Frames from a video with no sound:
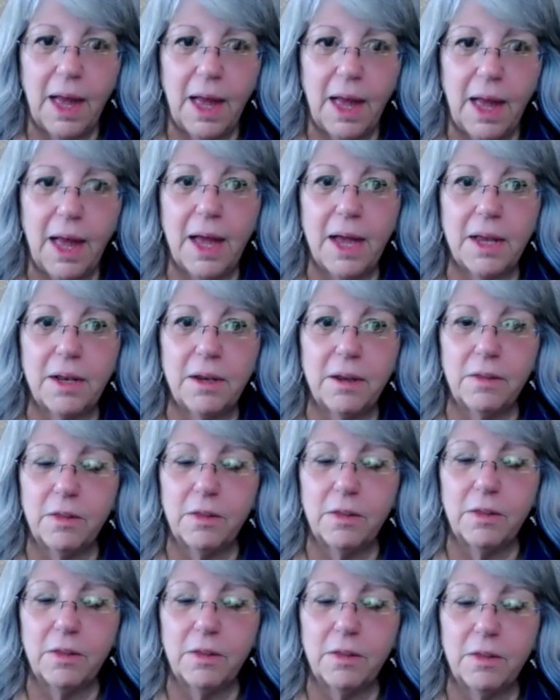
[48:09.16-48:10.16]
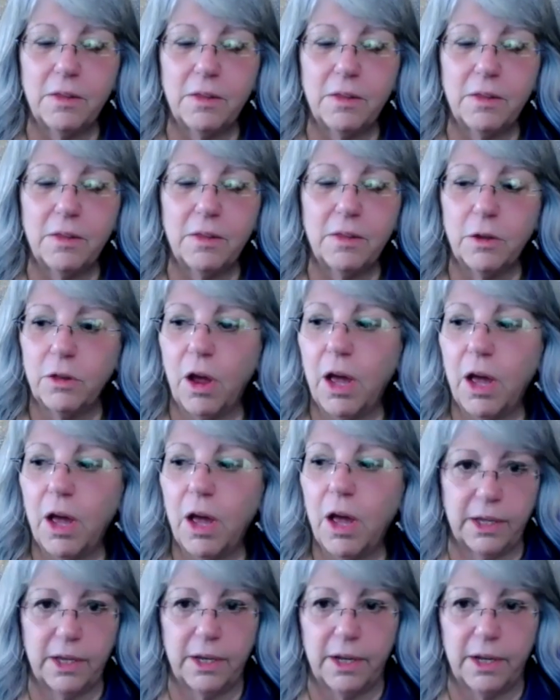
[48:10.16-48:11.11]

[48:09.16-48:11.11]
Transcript: And the law